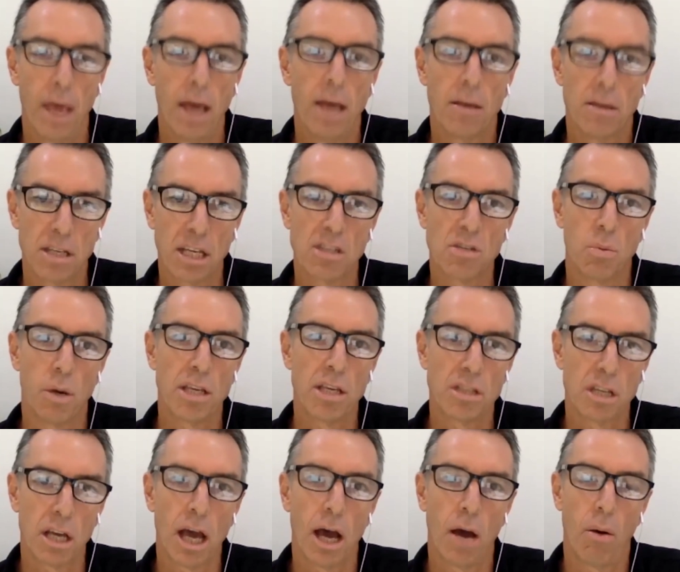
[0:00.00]
6
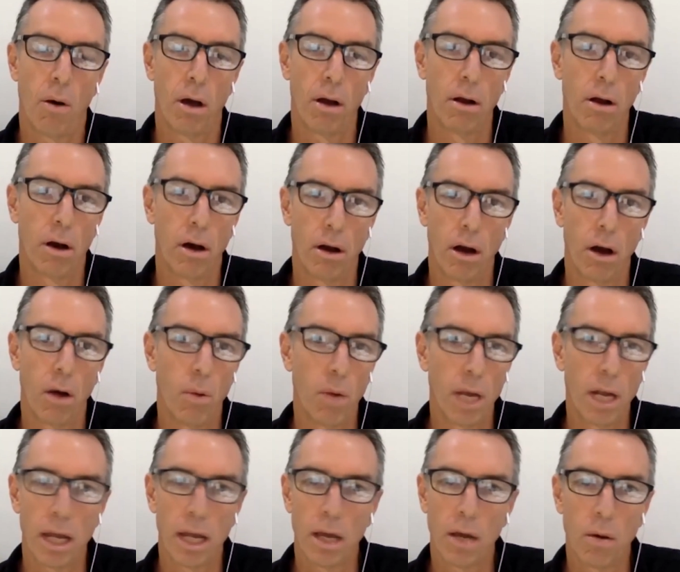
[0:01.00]
weeks ago on our
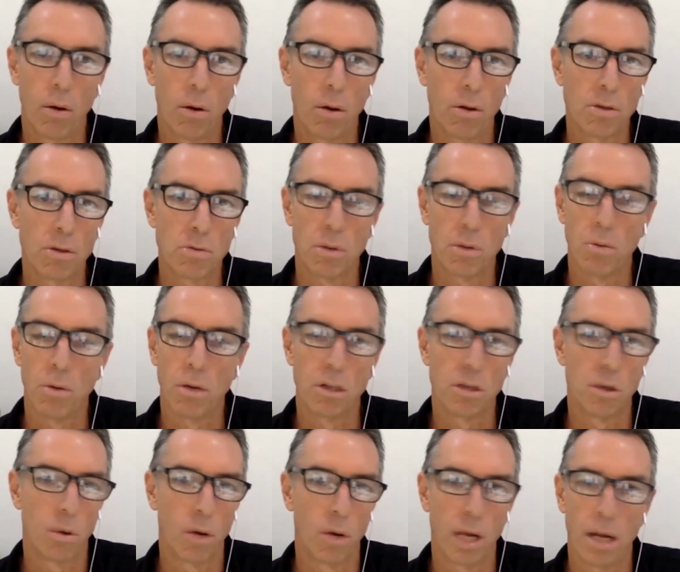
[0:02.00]
weekly calls, we were
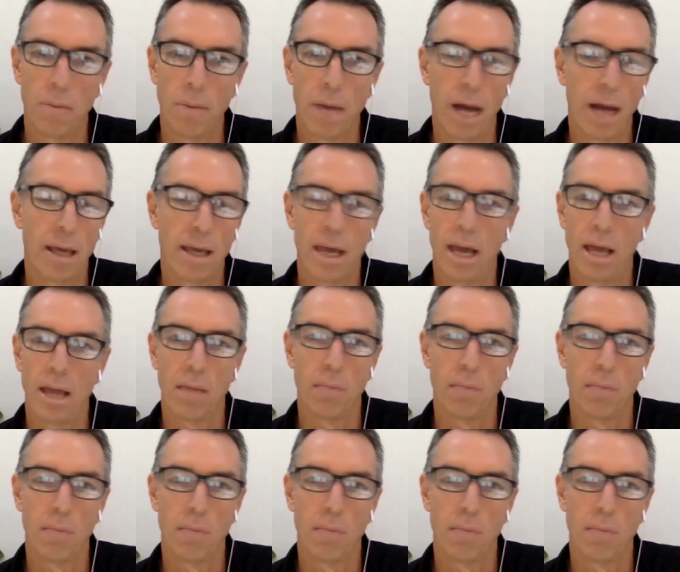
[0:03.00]
talking about, the